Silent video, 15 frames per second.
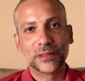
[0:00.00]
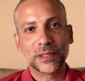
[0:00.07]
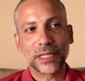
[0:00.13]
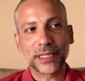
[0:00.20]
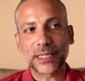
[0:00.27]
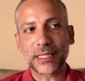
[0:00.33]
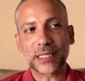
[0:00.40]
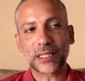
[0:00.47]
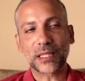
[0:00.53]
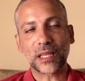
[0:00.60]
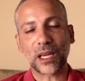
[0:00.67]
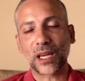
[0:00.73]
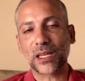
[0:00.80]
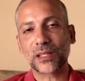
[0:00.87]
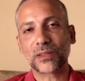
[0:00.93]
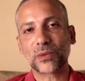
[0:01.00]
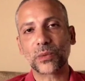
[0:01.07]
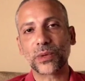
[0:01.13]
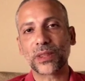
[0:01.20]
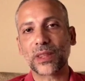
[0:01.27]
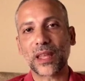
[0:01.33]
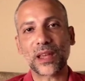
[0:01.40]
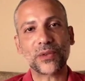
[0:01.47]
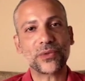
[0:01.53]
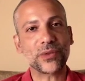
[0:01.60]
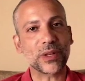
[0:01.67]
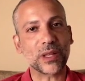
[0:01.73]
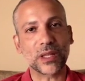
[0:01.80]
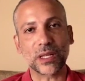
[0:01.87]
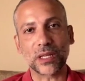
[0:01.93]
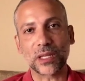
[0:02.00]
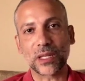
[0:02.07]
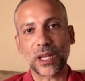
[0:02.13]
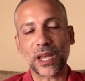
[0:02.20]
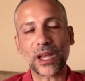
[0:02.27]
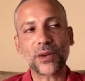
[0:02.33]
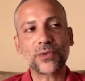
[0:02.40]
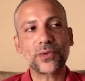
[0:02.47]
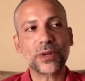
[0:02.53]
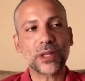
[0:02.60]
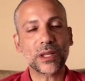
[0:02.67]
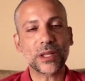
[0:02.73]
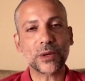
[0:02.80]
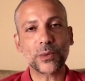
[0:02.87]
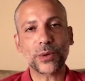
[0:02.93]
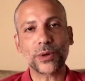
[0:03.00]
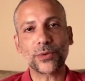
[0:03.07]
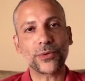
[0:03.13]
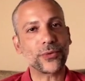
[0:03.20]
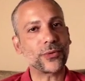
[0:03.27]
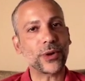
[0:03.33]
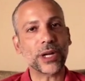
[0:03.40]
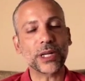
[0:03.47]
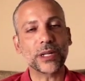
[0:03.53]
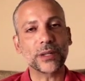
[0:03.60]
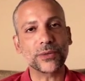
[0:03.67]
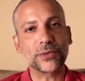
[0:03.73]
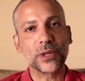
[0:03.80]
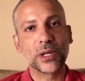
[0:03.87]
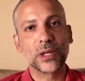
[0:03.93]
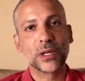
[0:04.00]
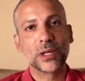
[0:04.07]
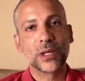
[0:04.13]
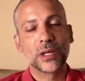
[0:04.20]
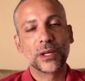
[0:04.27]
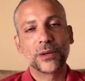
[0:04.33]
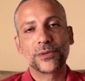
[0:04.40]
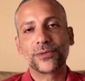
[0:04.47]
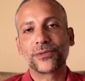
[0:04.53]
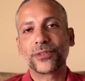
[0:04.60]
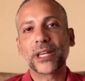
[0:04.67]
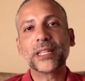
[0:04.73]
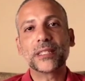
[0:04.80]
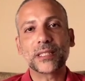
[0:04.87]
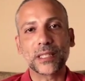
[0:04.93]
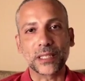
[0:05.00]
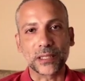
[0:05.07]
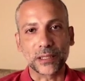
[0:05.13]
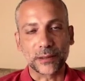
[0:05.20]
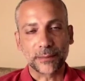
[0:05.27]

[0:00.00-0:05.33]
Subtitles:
And this is the case with everything. Everything that we're afraid of facing.